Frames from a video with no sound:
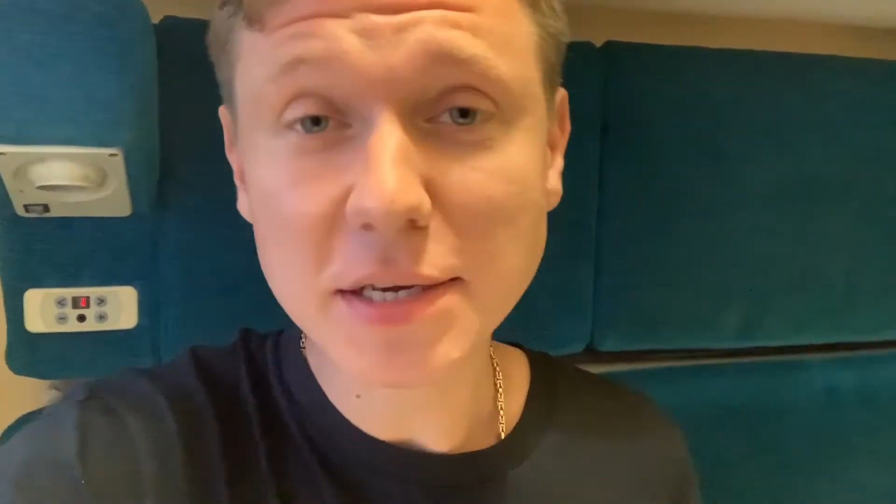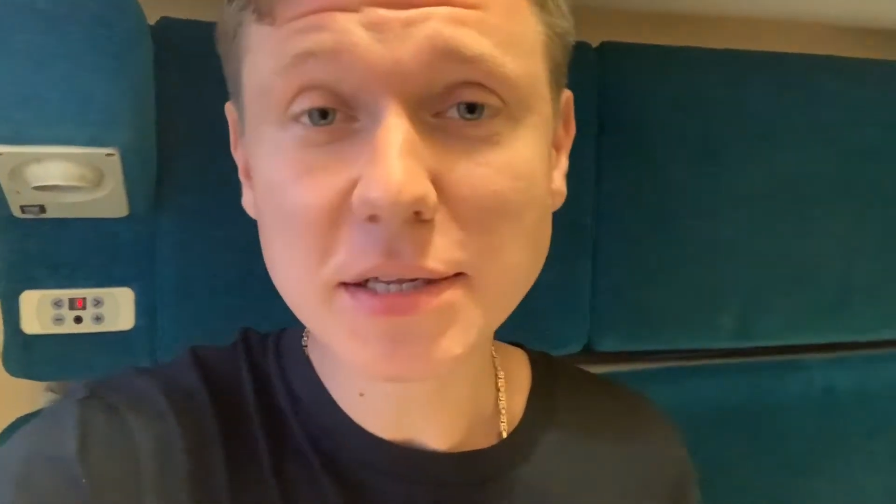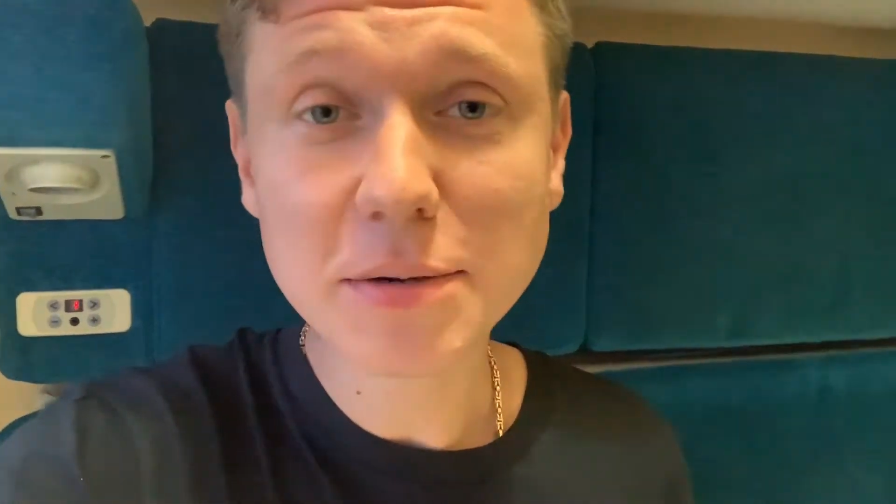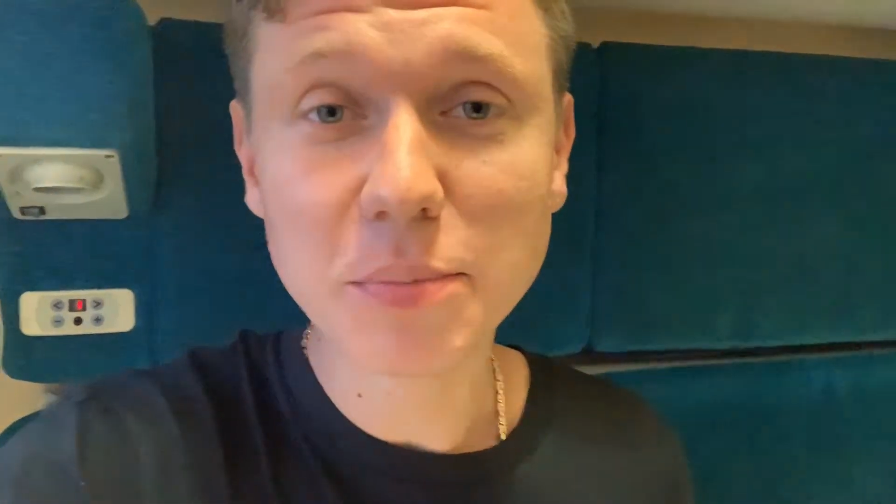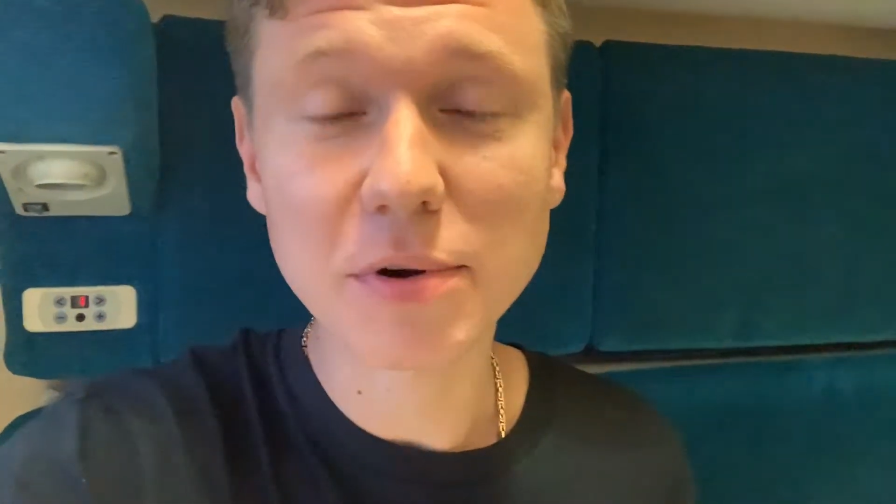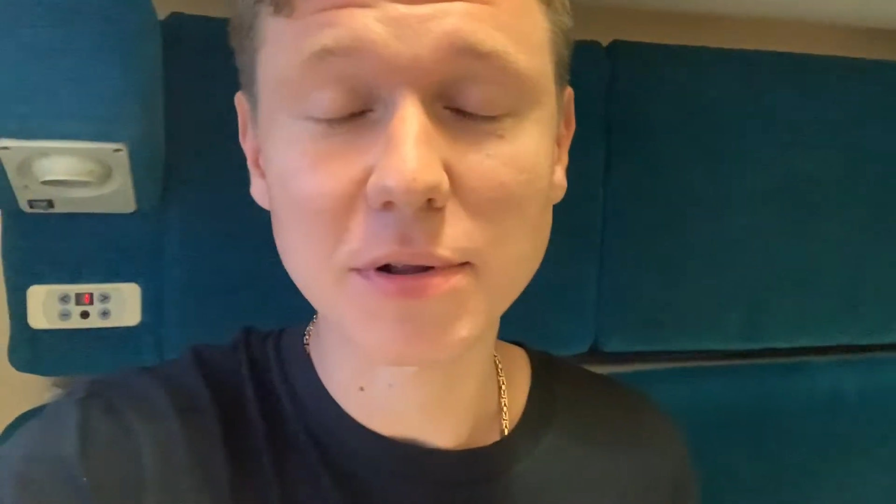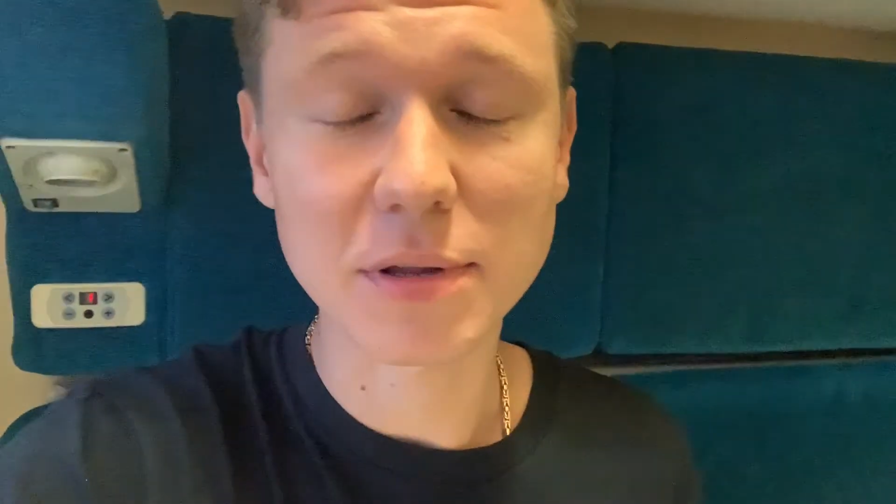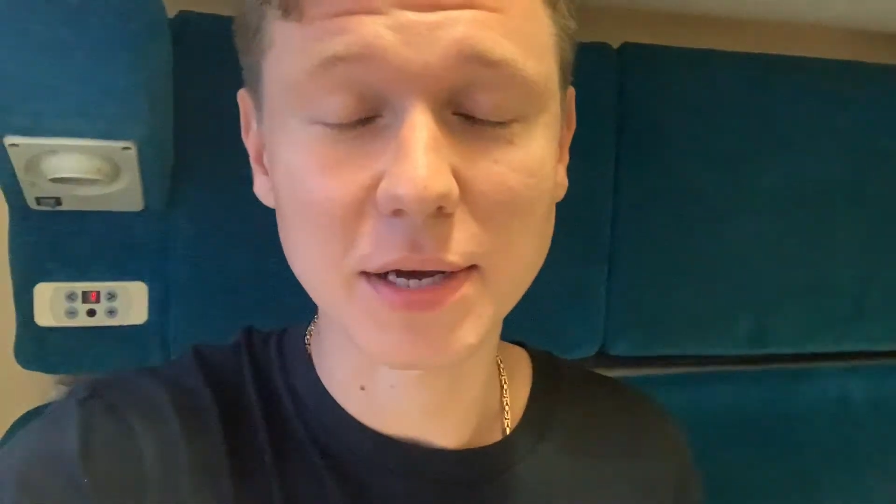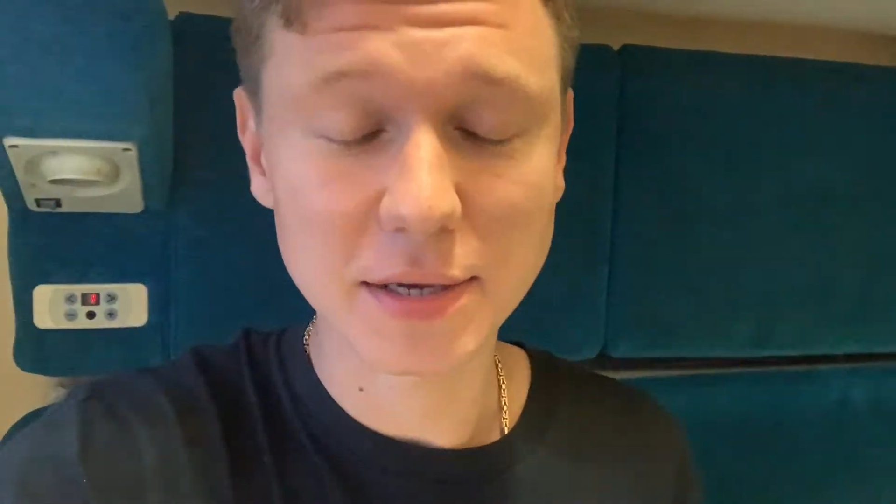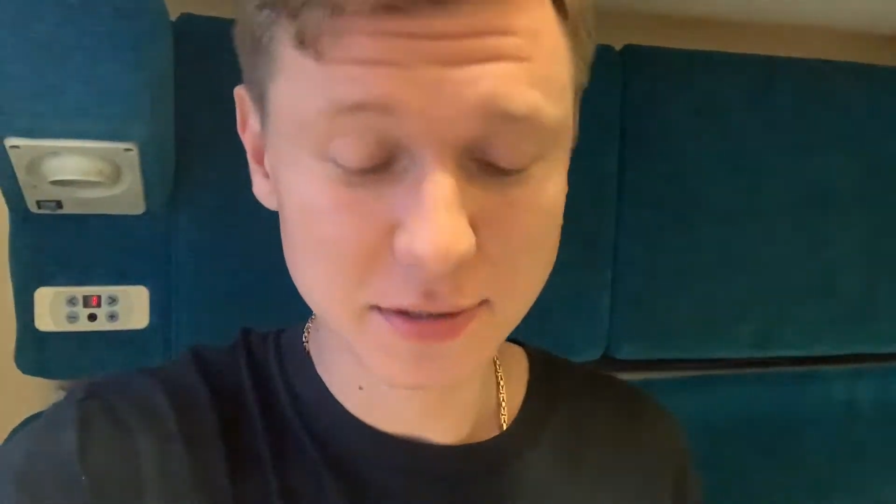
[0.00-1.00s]
eatable,
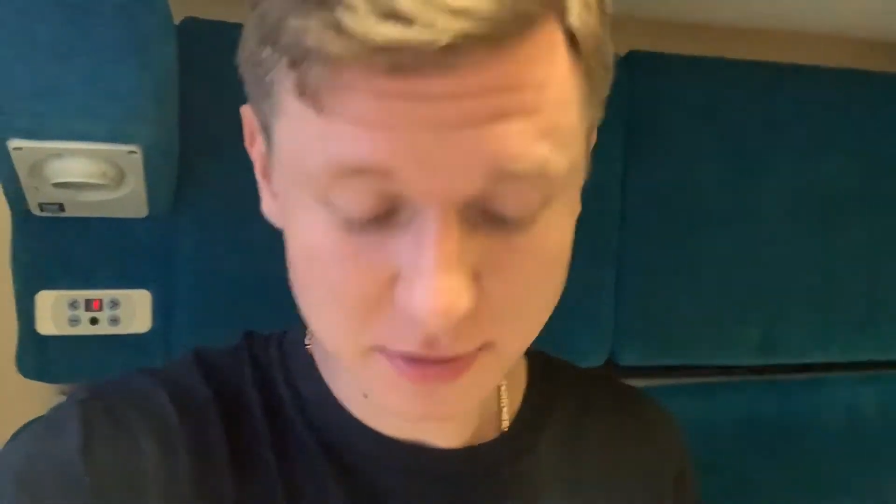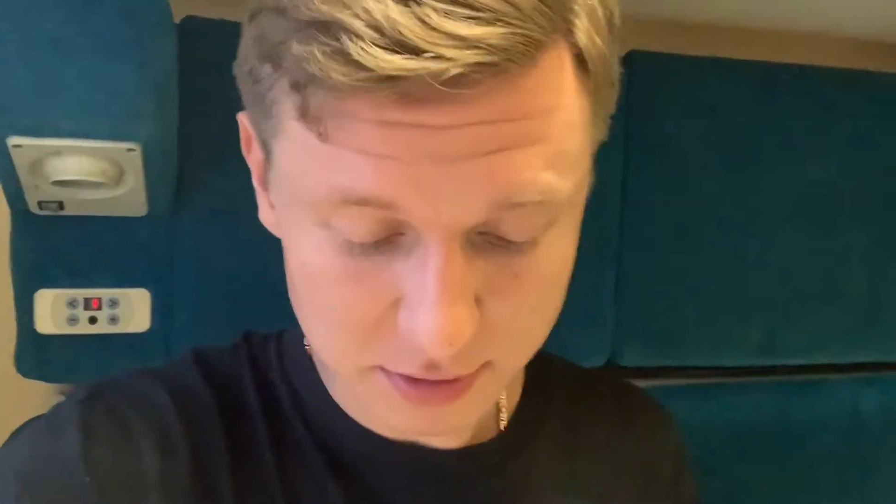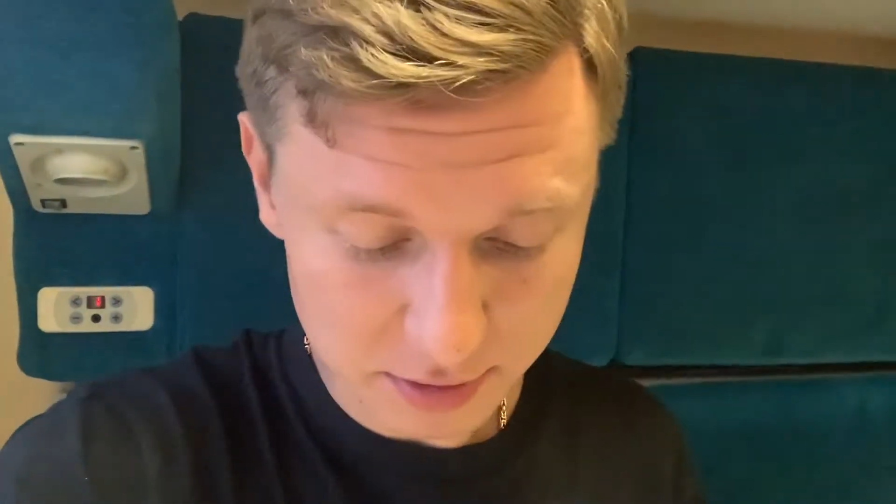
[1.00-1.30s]
and